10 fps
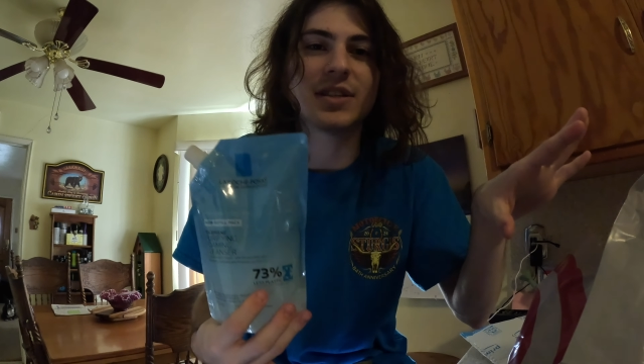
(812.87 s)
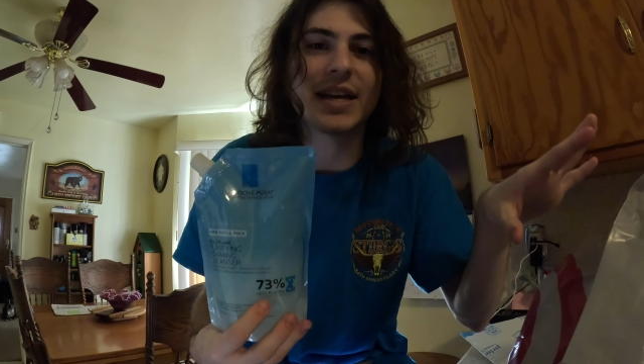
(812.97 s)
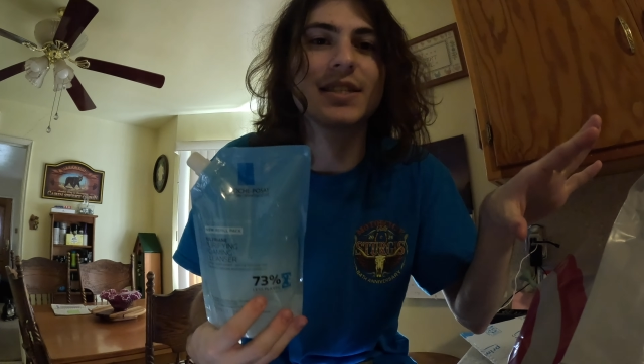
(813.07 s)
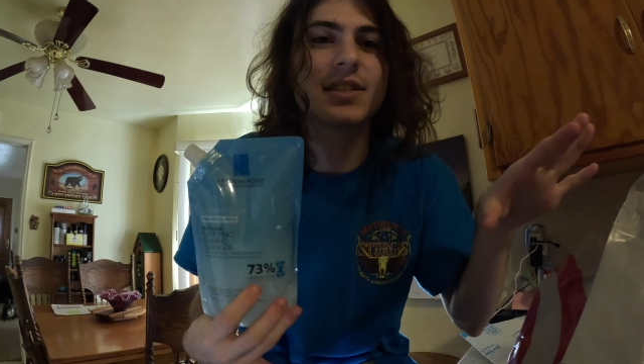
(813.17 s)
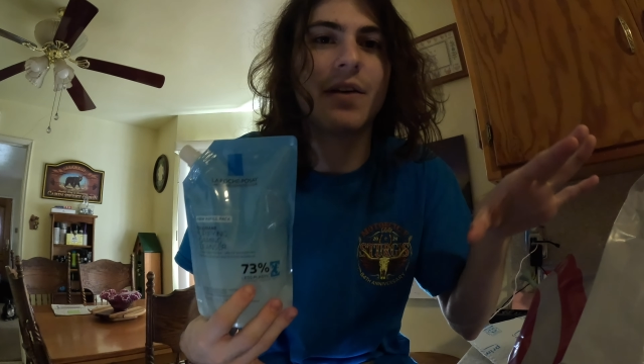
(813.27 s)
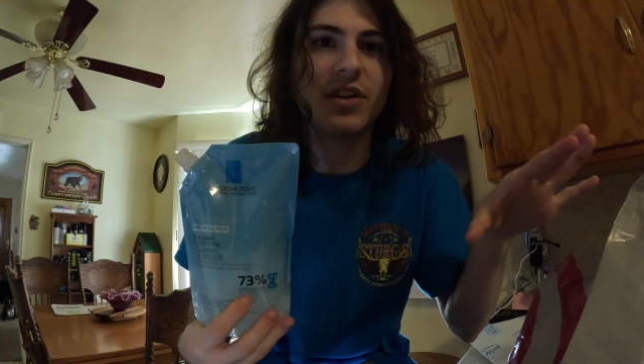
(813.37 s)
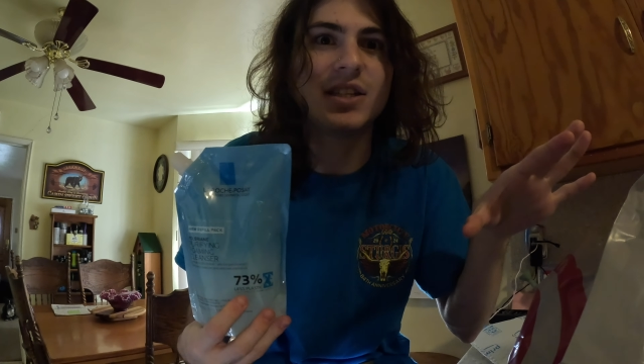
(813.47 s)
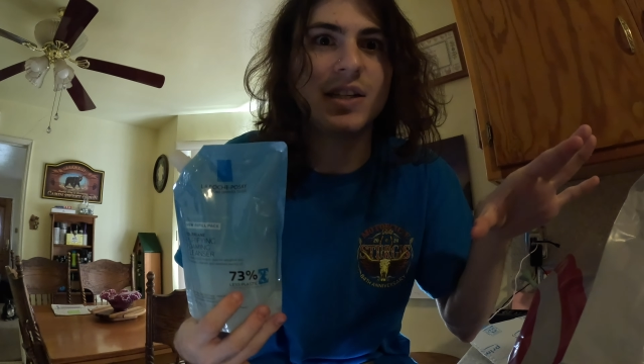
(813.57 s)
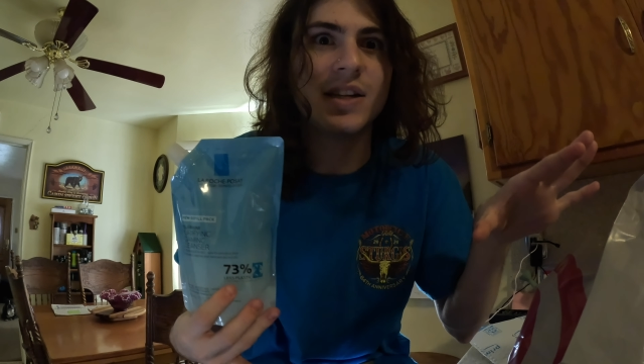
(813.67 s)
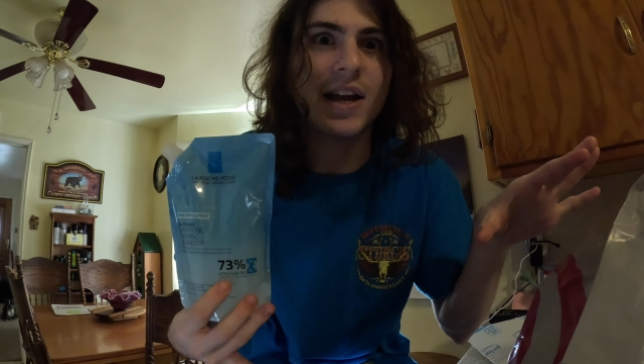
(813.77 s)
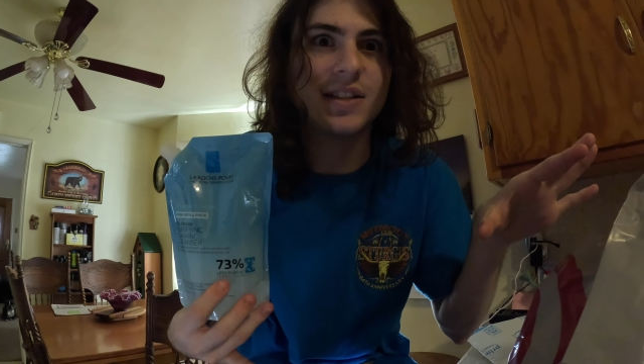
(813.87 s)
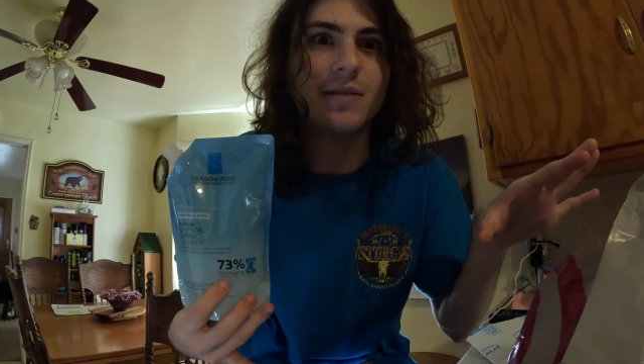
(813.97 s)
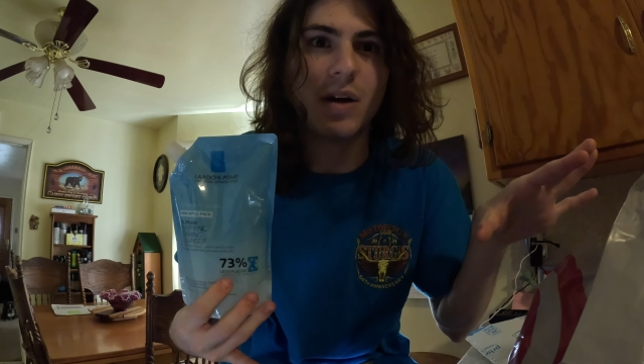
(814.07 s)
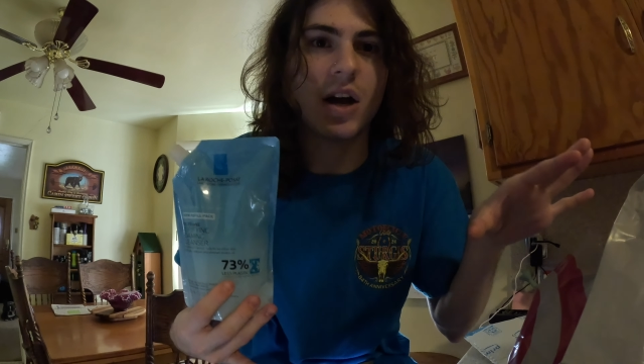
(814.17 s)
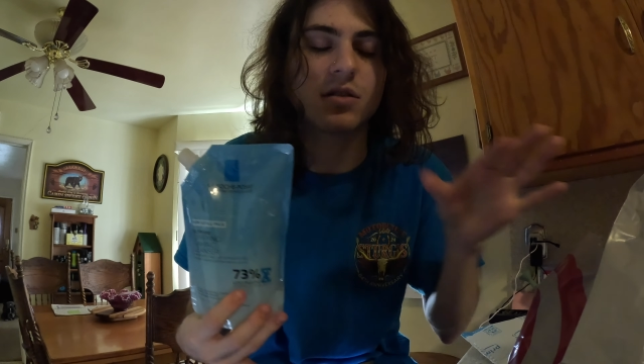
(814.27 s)
is like 17,
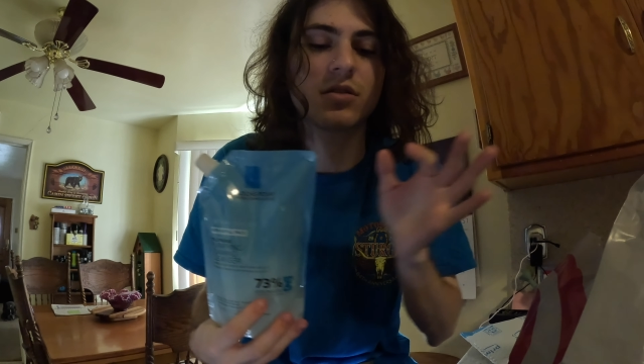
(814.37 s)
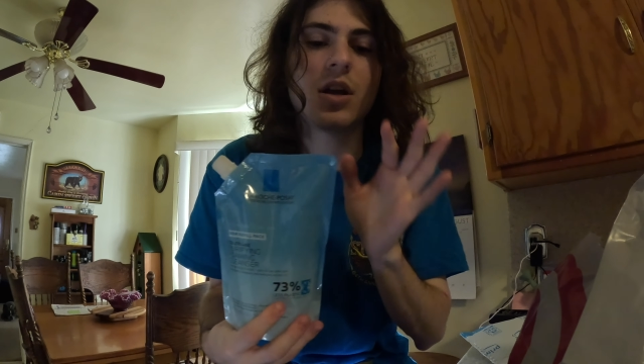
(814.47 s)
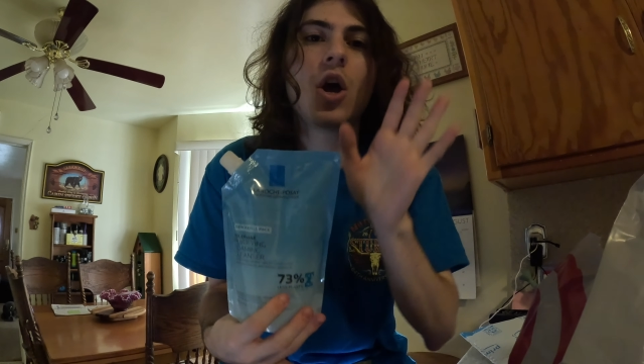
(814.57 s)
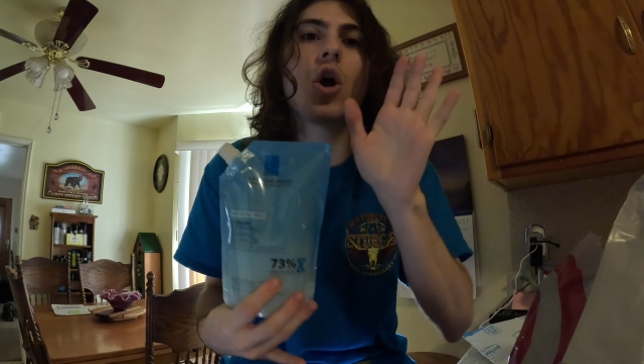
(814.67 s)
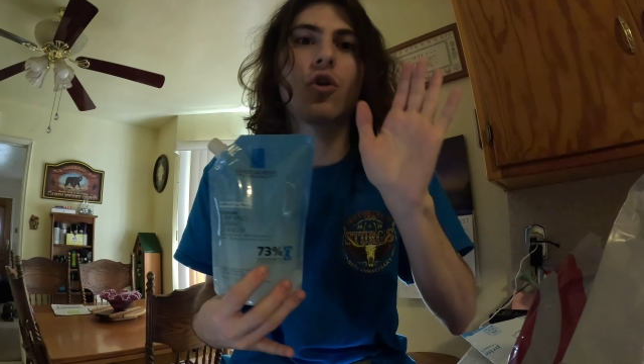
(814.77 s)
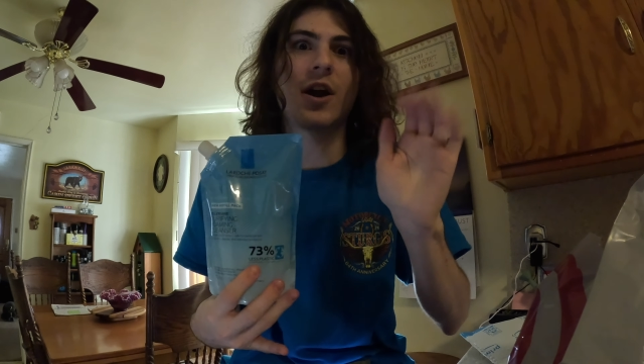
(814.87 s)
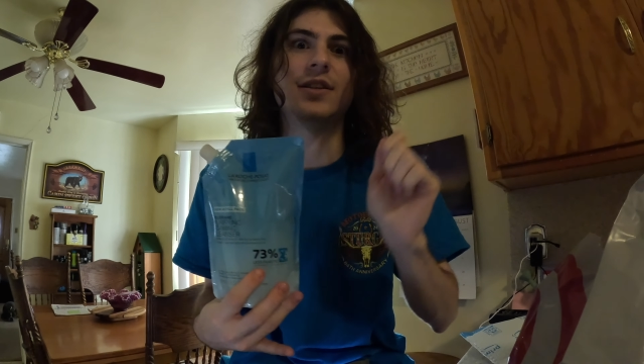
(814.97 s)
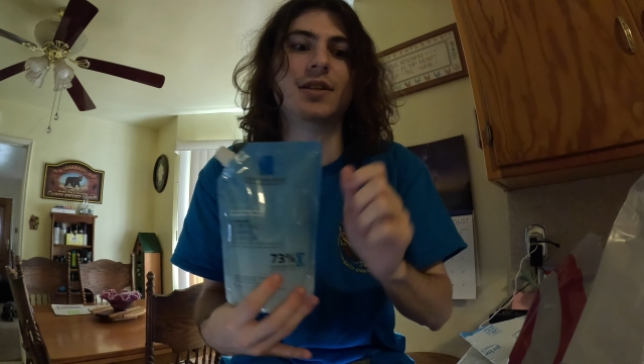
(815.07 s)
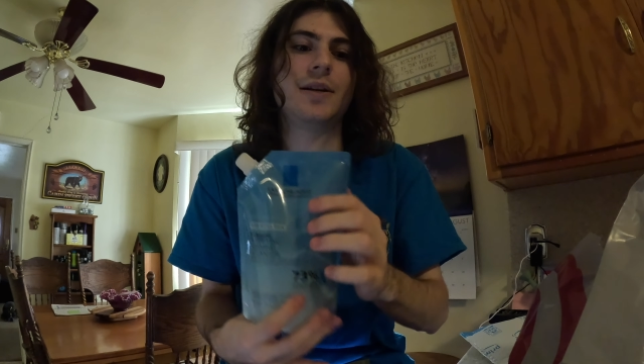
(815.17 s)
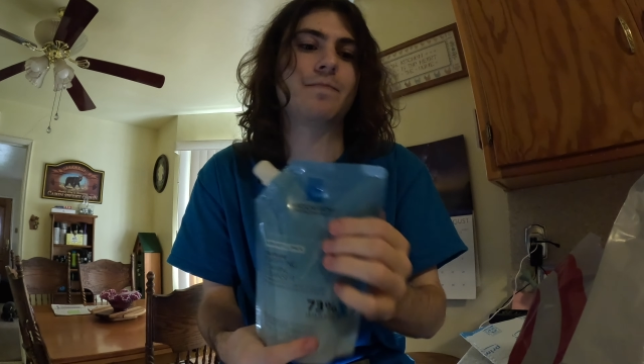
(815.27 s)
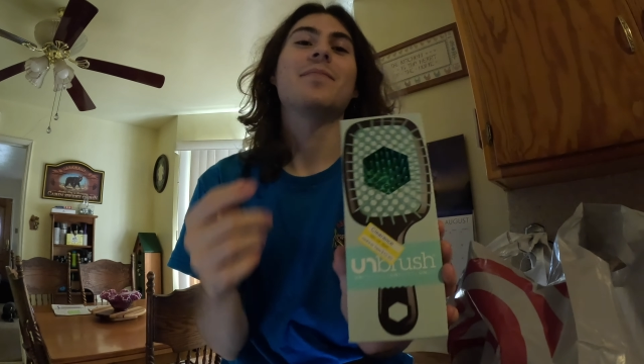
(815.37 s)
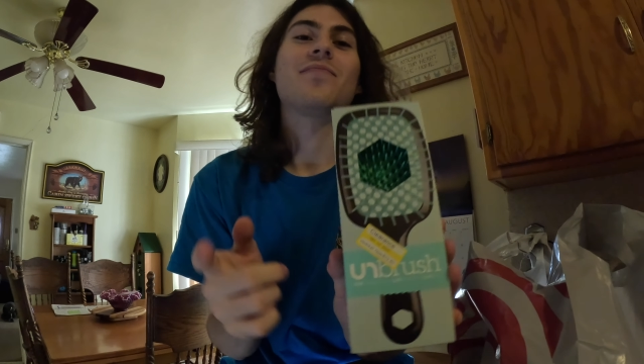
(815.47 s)
19 bucks. Crazy.